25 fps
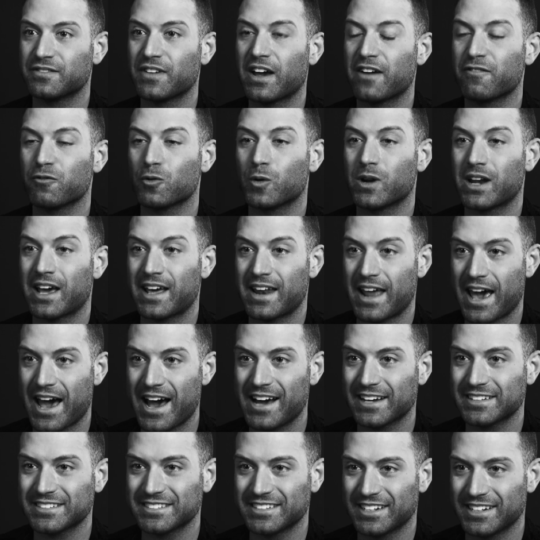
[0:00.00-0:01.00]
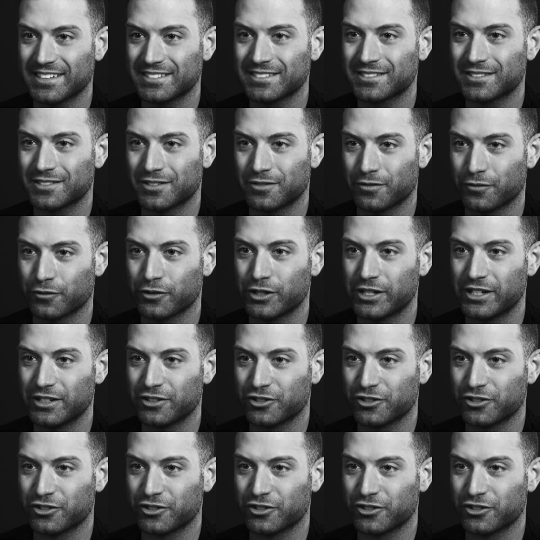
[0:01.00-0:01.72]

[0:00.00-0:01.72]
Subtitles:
if everyone had access to free